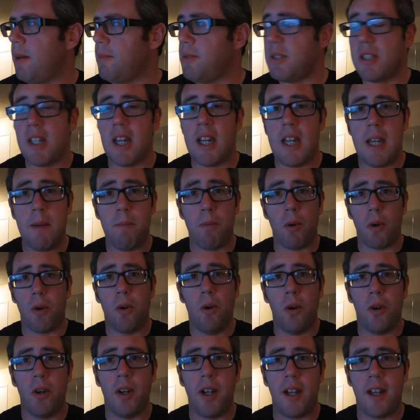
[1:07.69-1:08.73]
I'm just gonna keep
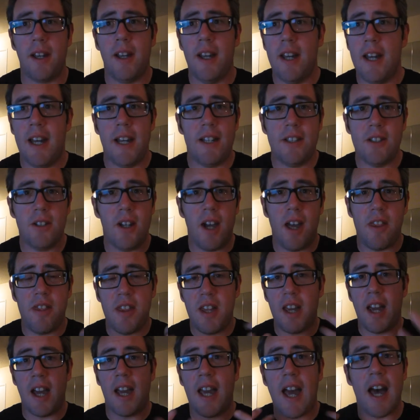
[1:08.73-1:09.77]
recording until I
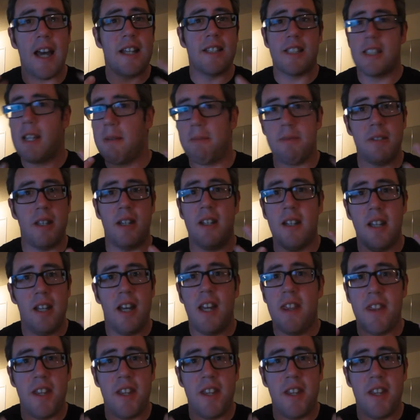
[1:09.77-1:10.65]
think I got something